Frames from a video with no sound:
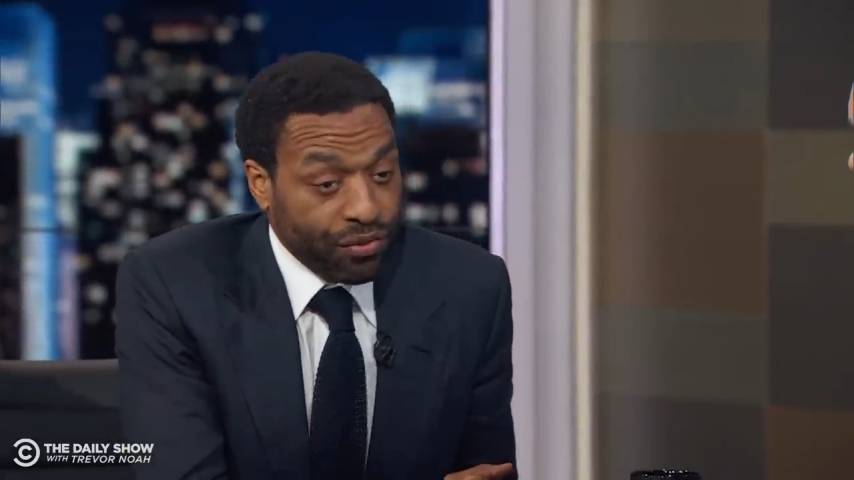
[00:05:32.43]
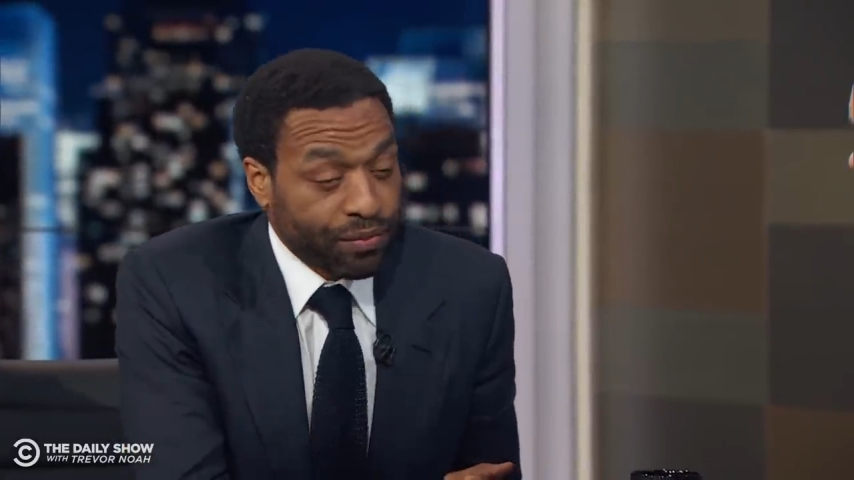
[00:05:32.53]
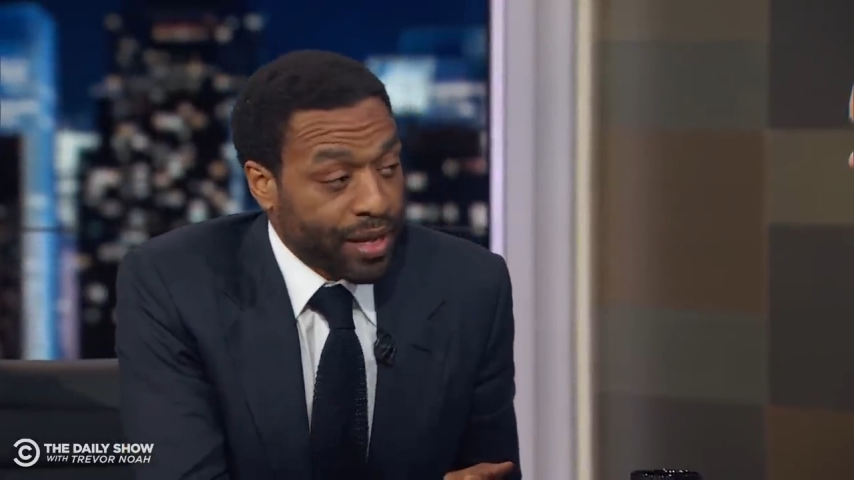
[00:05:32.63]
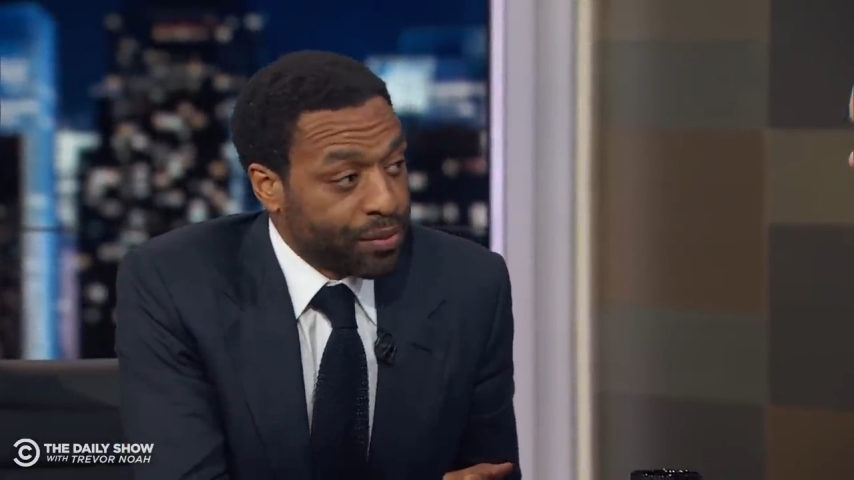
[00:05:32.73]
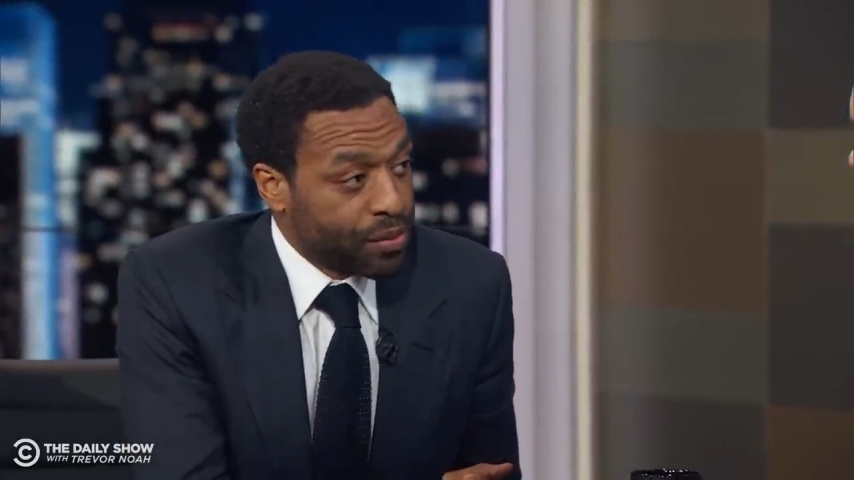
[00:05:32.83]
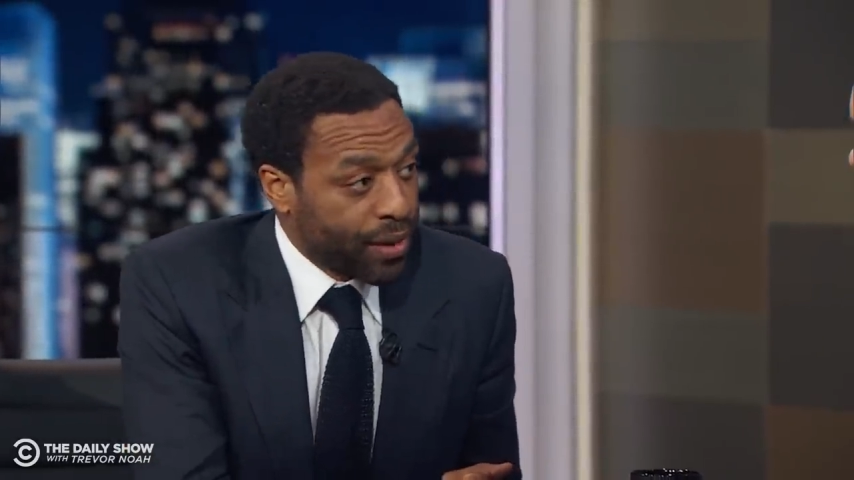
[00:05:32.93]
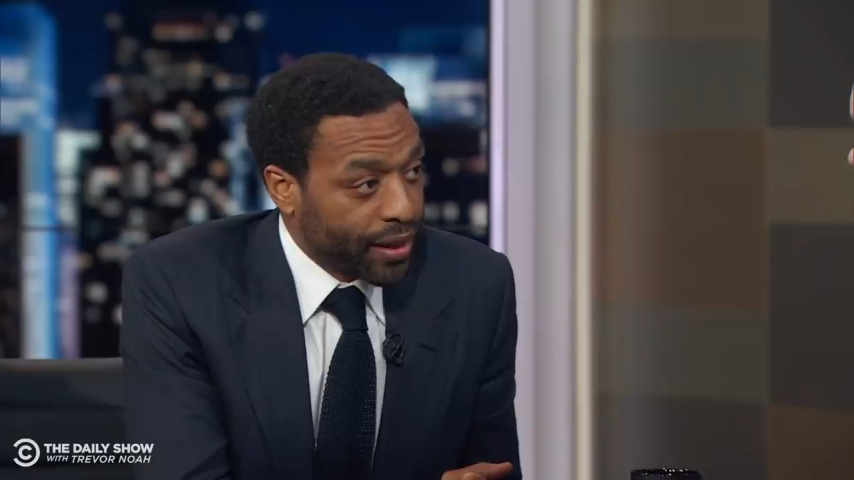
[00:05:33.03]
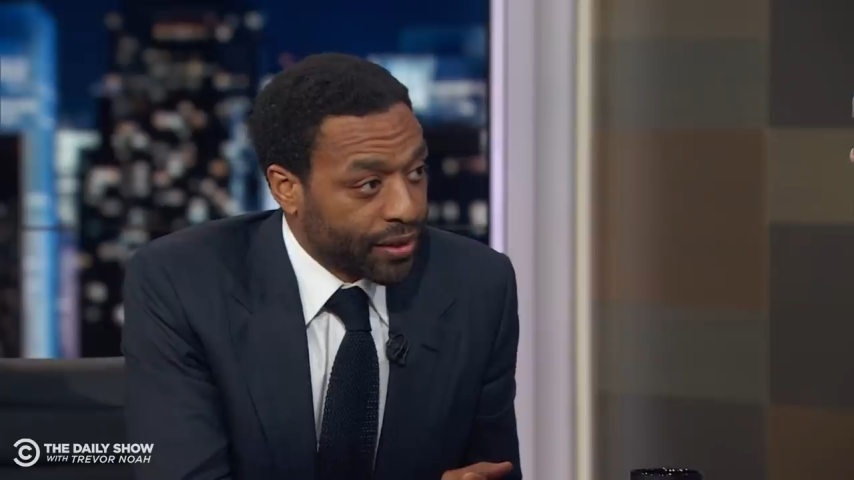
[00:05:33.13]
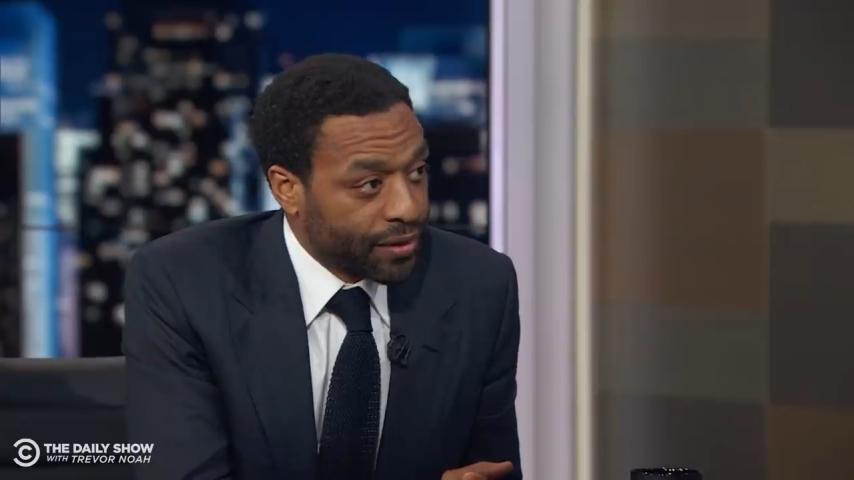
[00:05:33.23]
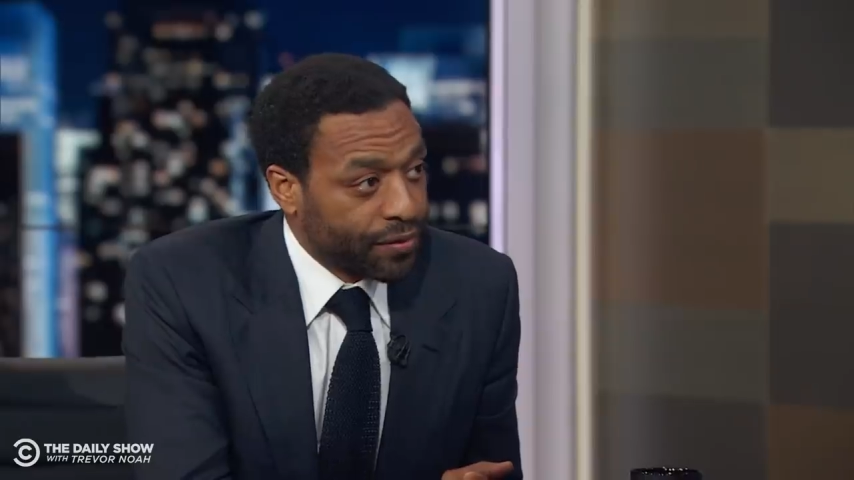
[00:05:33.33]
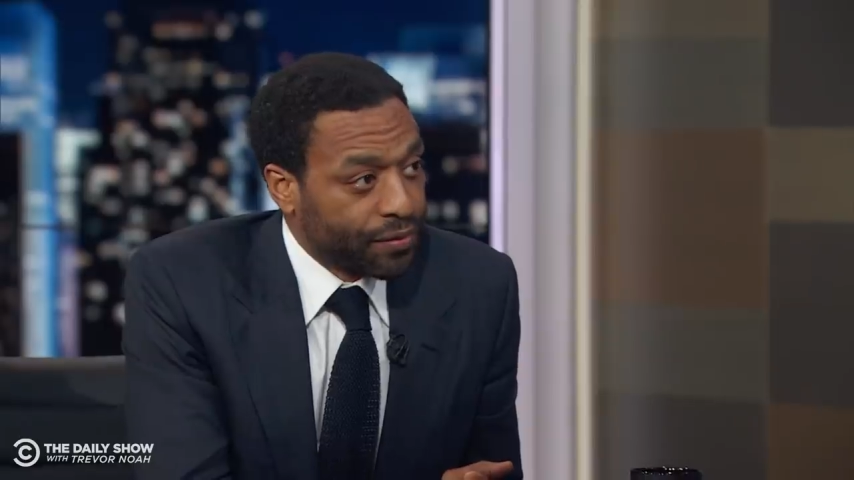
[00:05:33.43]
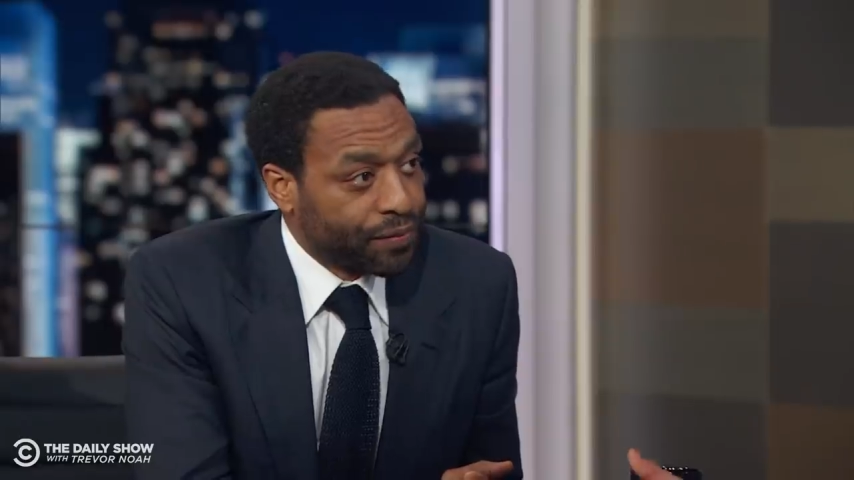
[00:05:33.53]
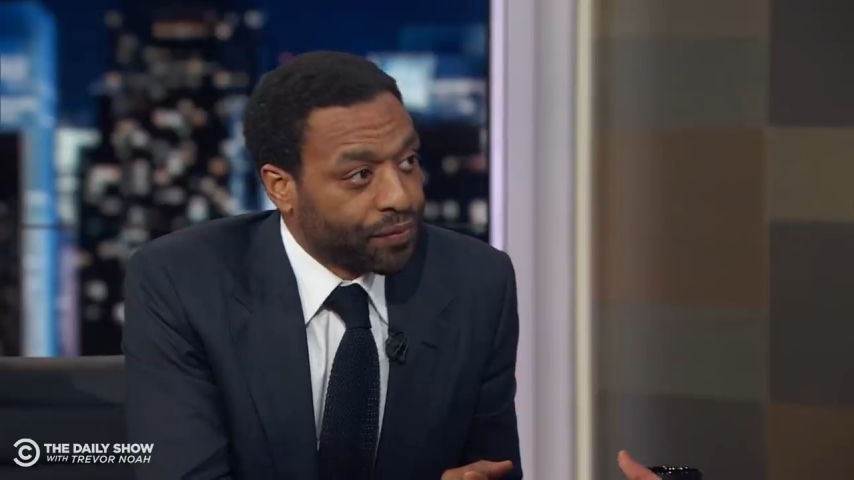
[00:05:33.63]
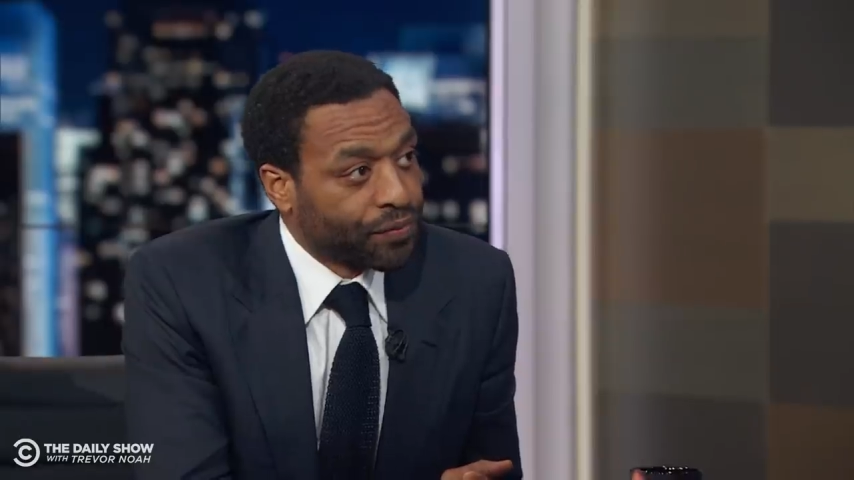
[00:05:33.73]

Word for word: from their perspective. Uh, let